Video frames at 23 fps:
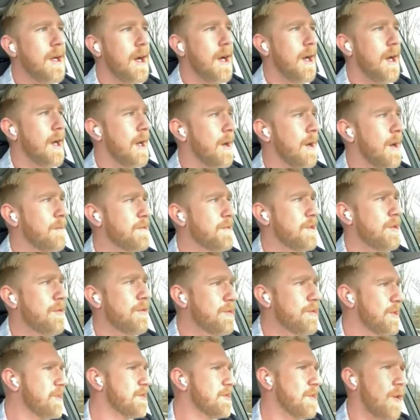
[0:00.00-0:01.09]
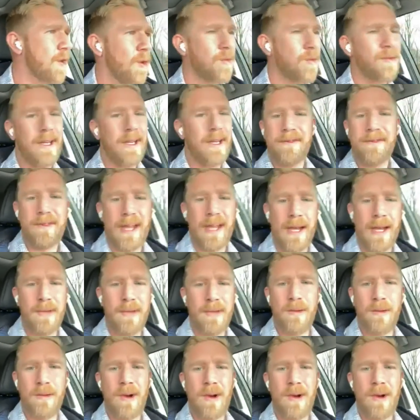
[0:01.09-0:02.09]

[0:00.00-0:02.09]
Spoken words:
to just only family,